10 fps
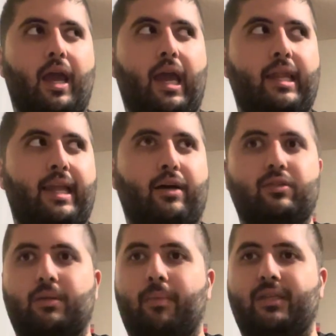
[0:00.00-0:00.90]
and that
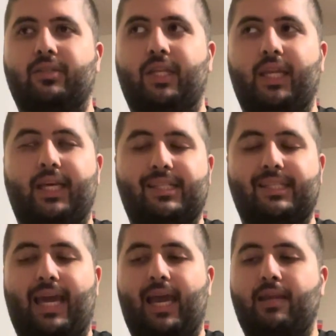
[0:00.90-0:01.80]
was amazing they
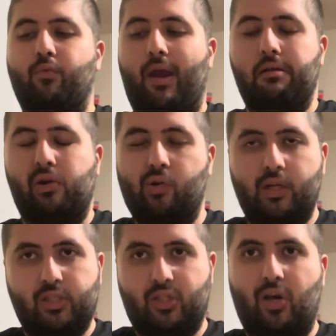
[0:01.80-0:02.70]
sang randy
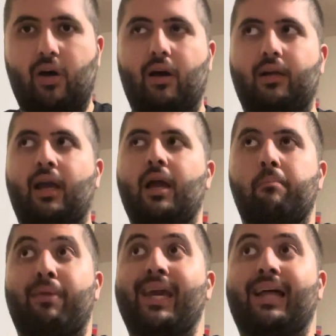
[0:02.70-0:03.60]
orton's song
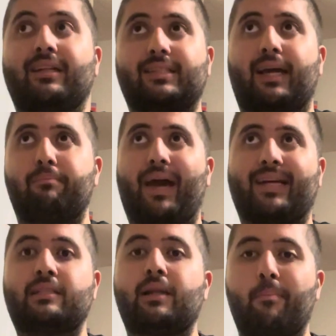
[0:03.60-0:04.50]
but yeah let's get
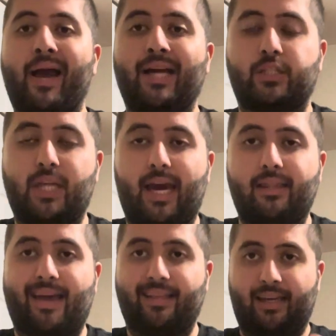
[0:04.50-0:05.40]
back to the match
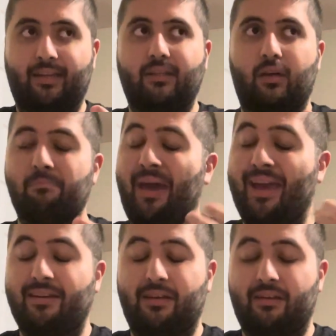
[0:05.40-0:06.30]
that that, that
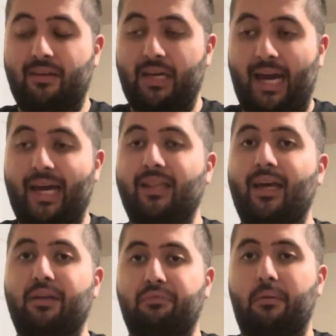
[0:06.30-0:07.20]
man the, the
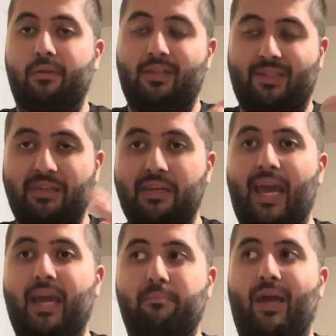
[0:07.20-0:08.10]
highlight of the the
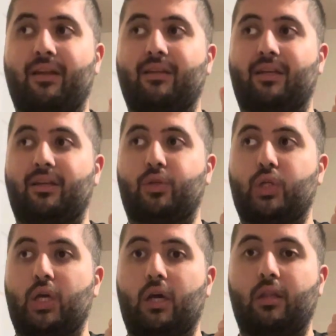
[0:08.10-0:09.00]
day man
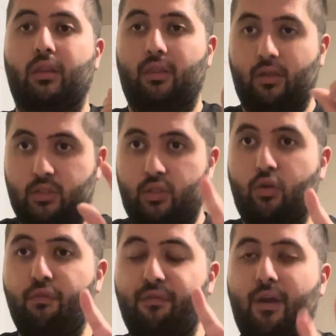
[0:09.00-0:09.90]
the the
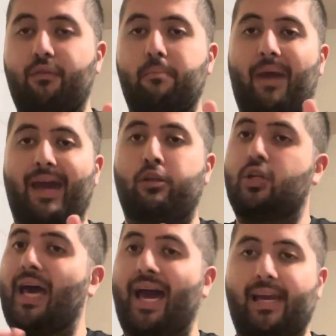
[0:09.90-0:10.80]
two favorite match
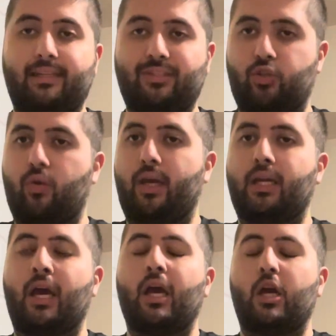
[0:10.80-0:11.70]
that i
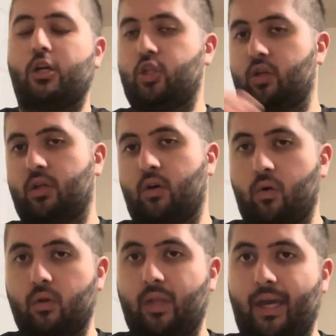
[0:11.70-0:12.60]
enjoyed during the
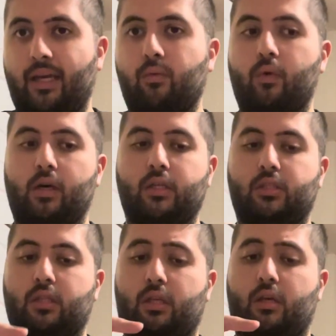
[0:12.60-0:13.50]
whole night
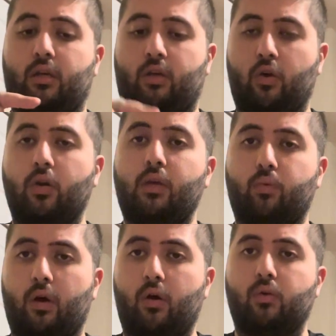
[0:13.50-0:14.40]
was cody
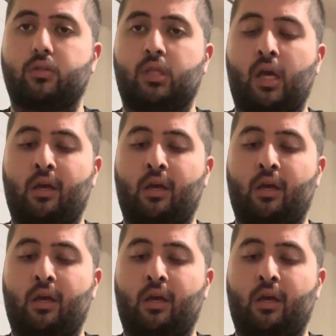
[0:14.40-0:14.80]
rhodes